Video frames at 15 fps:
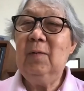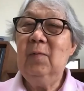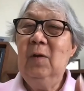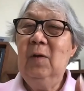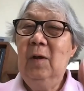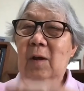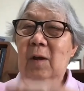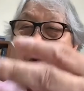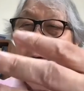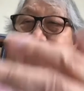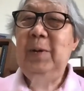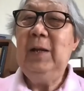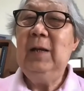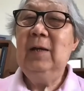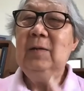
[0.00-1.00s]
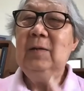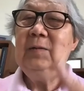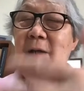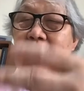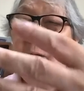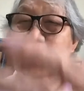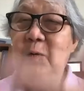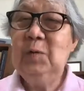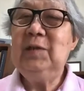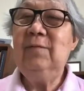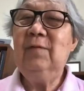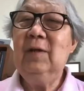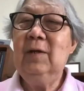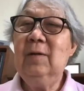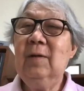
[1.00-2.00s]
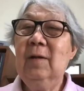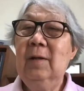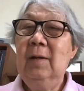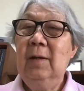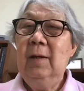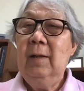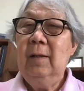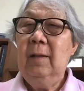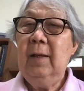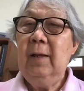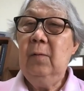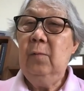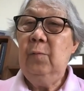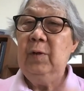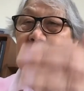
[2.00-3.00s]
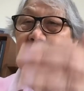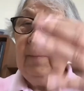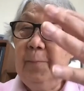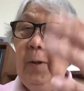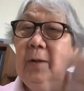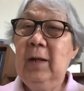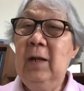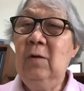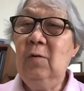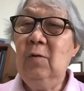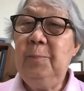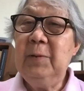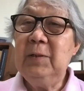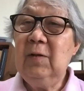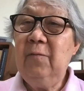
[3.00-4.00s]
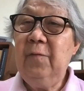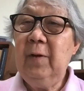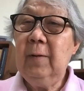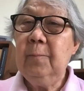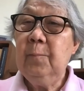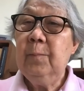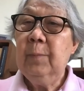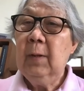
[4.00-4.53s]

of openness, inclusiveness, that we support Indo-Pacific,